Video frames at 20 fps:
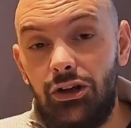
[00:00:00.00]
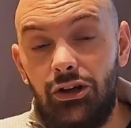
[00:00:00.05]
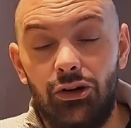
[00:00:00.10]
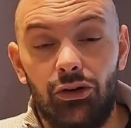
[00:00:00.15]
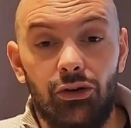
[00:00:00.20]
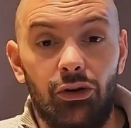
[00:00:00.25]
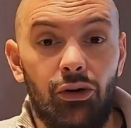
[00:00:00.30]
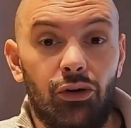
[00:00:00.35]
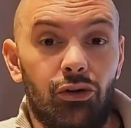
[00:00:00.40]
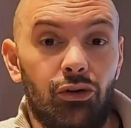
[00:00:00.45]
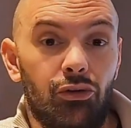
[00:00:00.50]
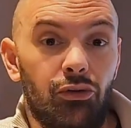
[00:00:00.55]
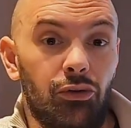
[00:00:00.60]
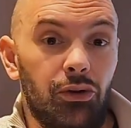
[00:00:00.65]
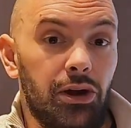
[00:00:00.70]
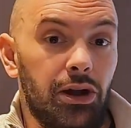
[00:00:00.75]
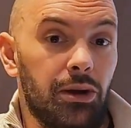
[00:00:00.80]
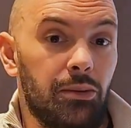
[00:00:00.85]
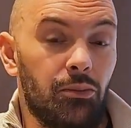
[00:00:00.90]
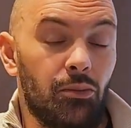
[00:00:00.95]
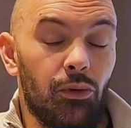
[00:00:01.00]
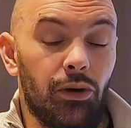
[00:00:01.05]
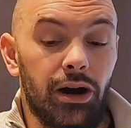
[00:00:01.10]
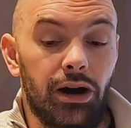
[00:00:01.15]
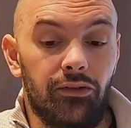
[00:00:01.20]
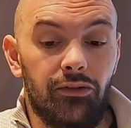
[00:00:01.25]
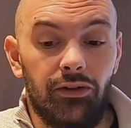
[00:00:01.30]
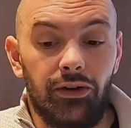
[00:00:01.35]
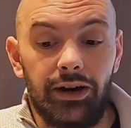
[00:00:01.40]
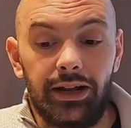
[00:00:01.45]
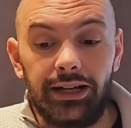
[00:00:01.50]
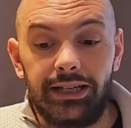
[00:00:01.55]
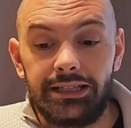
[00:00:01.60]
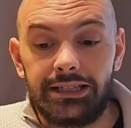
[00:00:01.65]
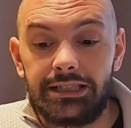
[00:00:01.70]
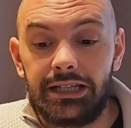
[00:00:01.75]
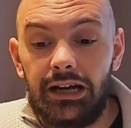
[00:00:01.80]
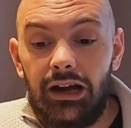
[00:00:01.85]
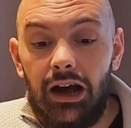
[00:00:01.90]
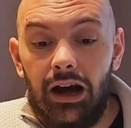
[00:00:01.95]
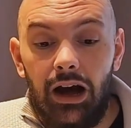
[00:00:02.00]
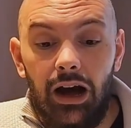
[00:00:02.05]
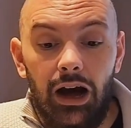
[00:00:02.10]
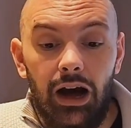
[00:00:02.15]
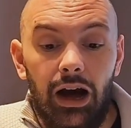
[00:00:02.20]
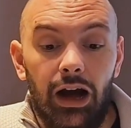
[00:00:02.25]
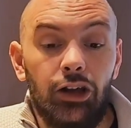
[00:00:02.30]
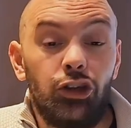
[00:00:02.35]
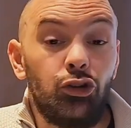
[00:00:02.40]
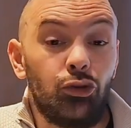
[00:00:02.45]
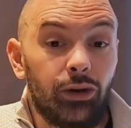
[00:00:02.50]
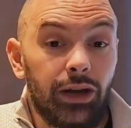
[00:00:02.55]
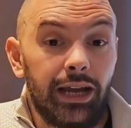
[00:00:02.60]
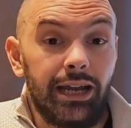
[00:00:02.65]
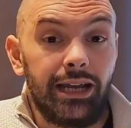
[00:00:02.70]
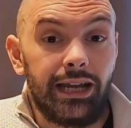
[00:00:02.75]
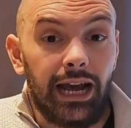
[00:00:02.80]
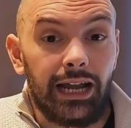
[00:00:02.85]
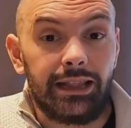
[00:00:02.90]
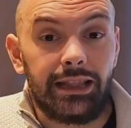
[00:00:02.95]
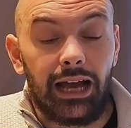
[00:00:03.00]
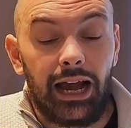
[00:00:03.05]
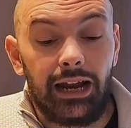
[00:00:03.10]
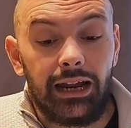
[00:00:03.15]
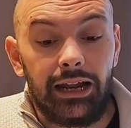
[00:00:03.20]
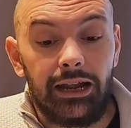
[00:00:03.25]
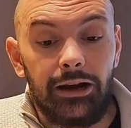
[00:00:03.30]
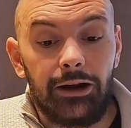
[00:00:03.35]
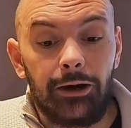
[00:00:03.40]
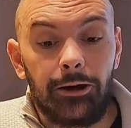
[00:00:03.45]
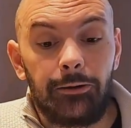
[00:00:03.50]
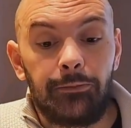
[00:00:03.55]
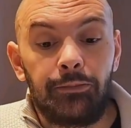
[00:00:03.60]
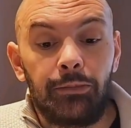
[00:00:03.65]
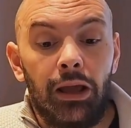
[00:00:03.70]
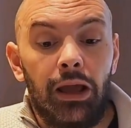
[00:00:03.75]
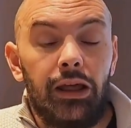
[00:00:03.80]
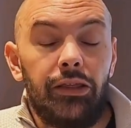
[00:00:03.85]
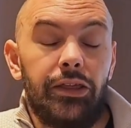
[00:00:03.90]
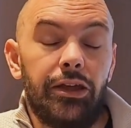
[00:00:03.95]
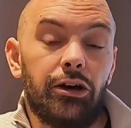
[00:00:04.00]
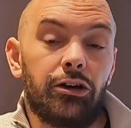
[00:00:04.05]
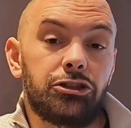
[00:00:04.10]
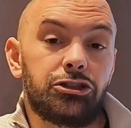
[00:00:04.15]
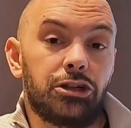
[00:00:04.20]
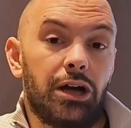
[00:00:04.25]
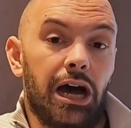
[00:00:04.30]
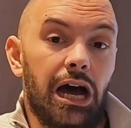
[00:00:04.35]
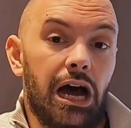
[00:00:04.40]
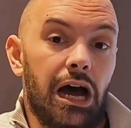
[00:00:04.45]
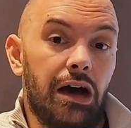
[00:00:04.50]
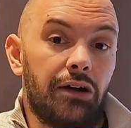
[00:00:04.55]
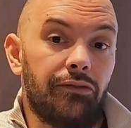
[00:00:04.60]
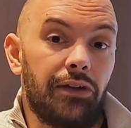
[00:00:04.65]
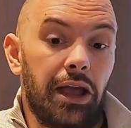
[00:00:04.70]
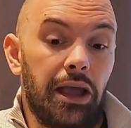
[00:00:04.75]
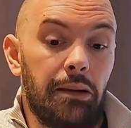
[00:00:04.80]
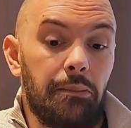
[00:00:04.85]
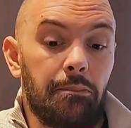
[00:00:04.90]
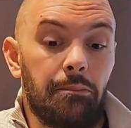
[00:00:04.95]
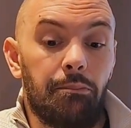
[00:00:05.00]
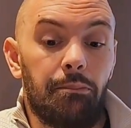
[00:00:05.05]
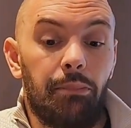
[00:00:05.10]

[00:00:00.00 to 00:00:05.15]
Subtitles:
Euro cream, whatever it is, you can get that here. They also have a